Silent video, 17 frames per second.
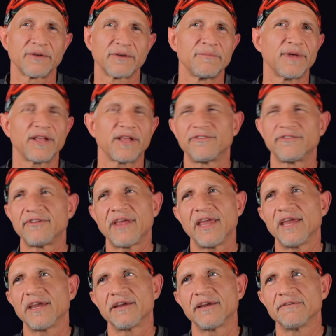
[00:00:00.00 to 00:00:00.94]
I'm not
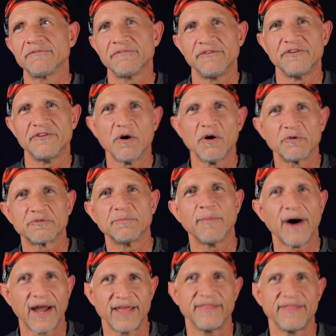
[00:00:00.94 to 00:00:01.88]
saying don't
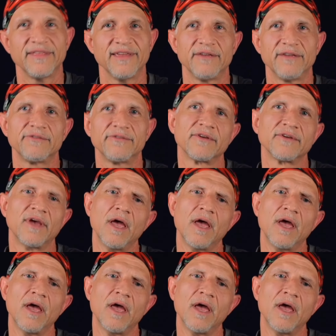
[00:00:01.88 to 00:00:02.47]
buy this.